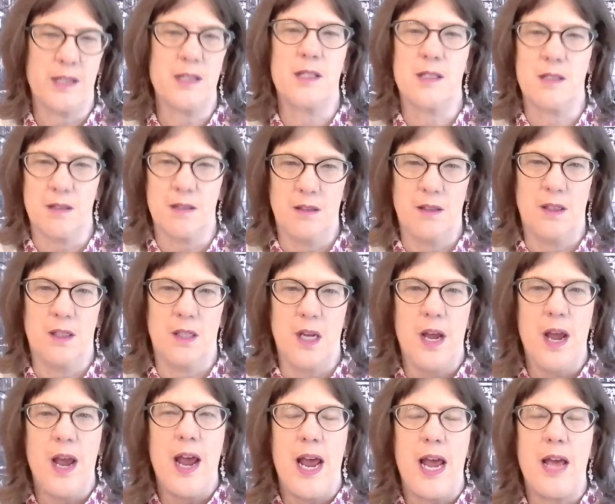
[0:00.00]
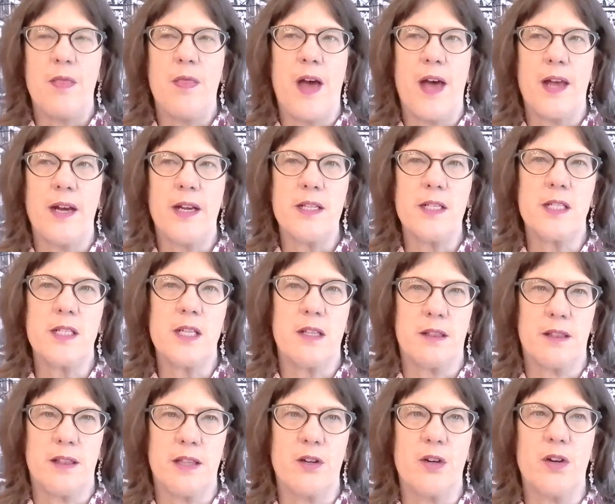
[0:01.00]
Yes. And that is,
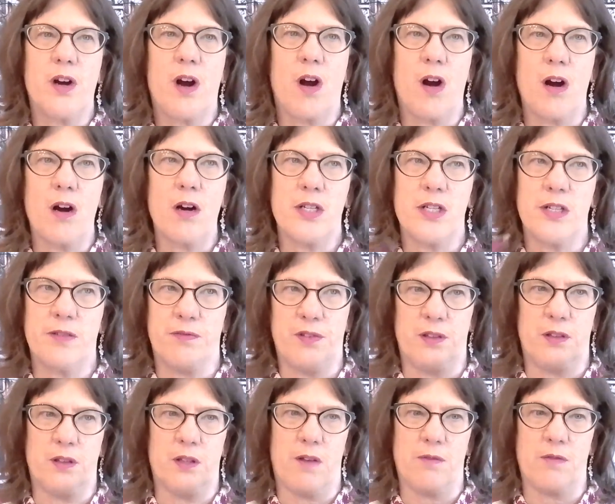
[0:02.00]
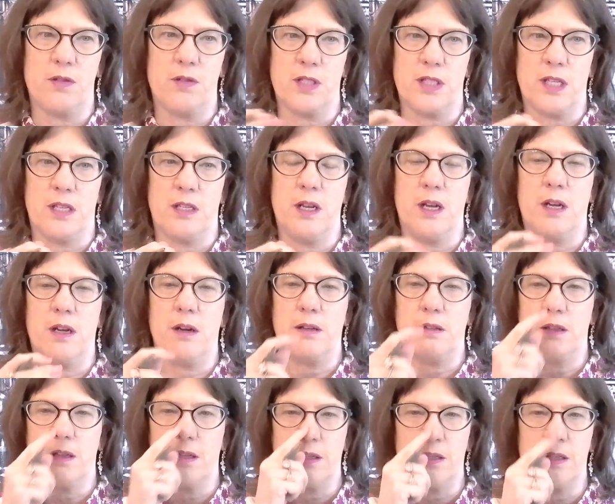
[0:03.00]
there are different levels, and
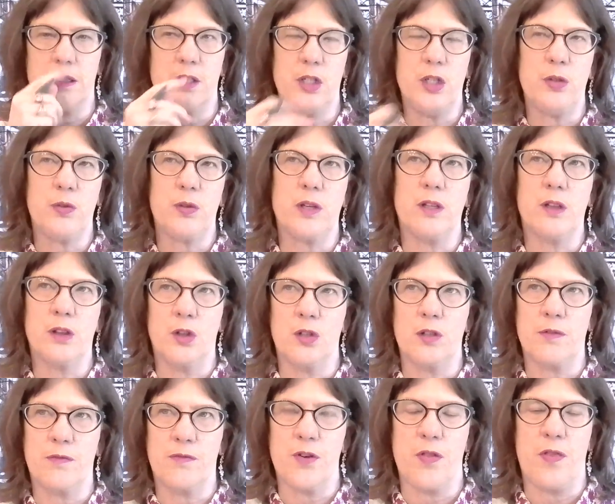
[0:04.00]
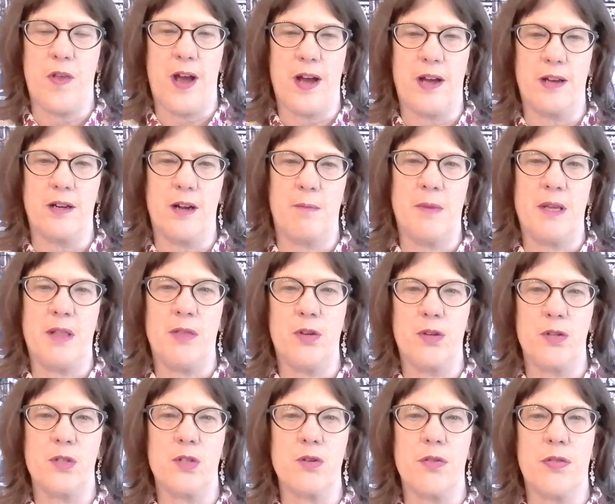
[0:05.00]
you can look for that. I
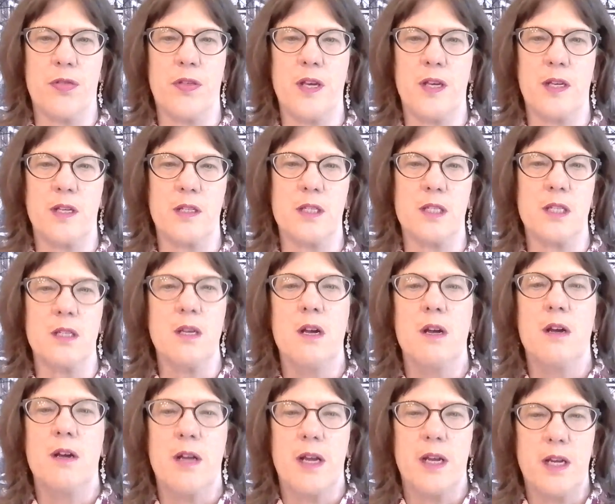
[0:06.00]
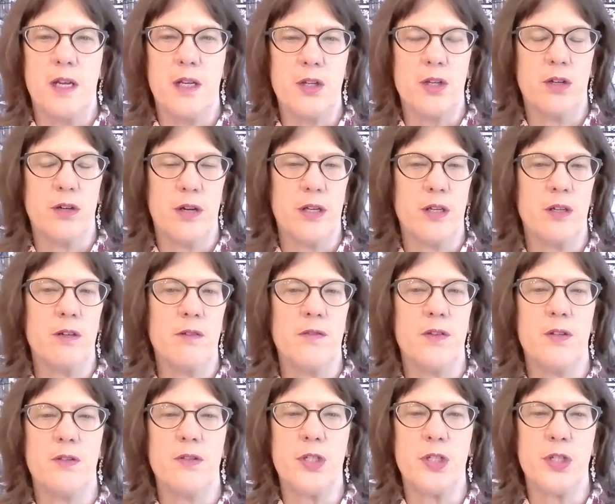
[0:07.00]
mean, those are things in your
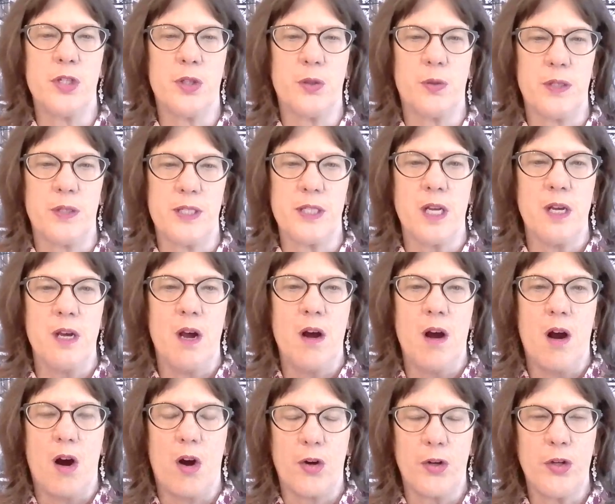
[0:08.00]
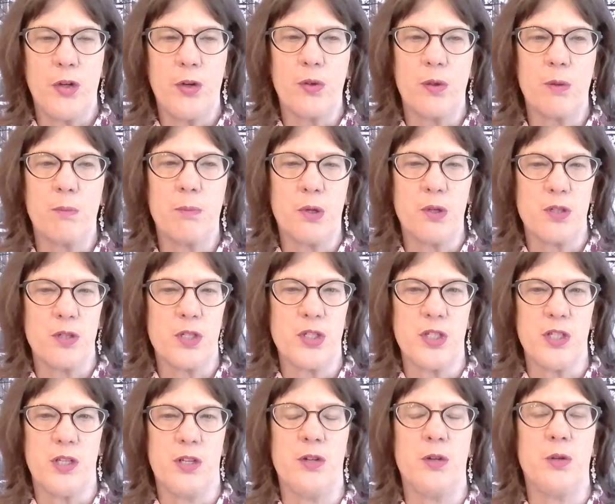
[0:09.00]
interview too, is, are you the
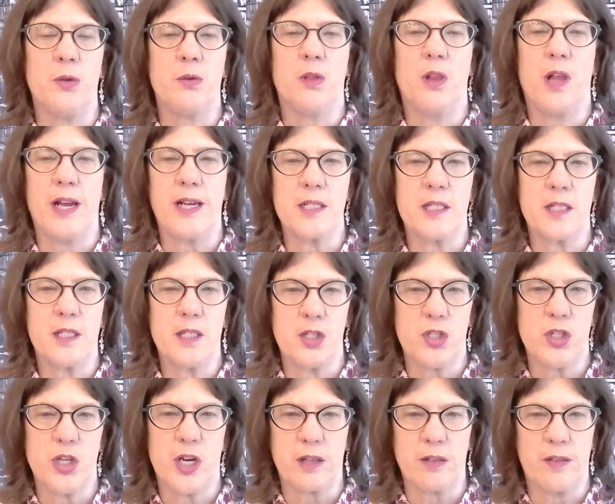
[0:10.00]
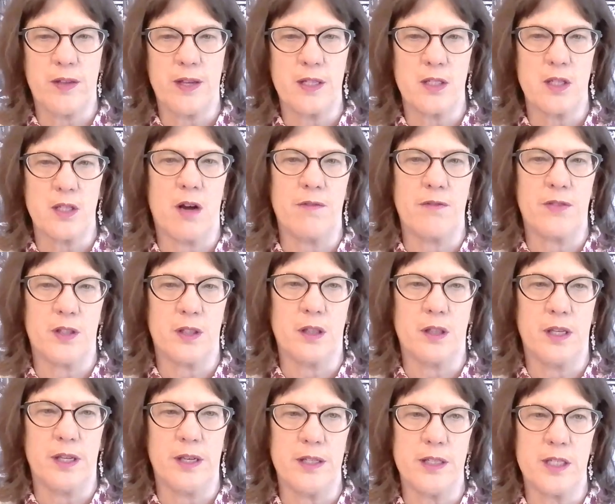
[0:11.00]
person who likes to check things off
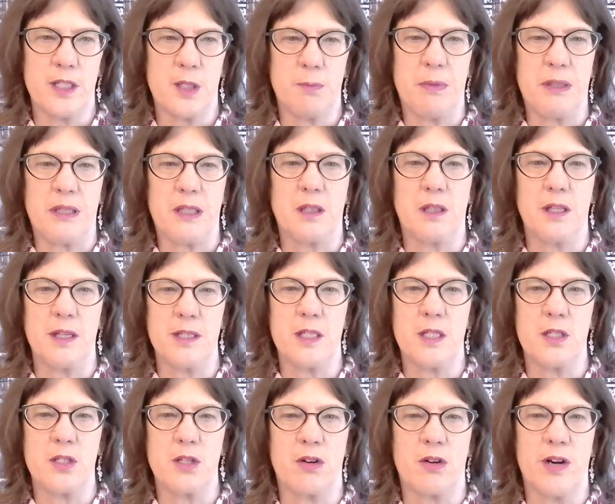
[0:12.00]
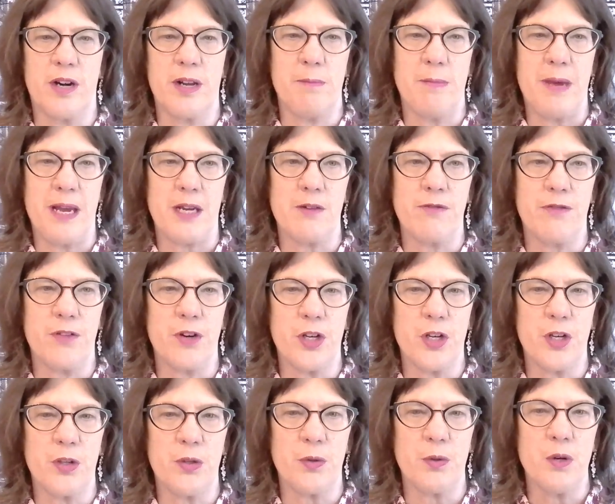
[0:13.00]
the list, but the list is already made for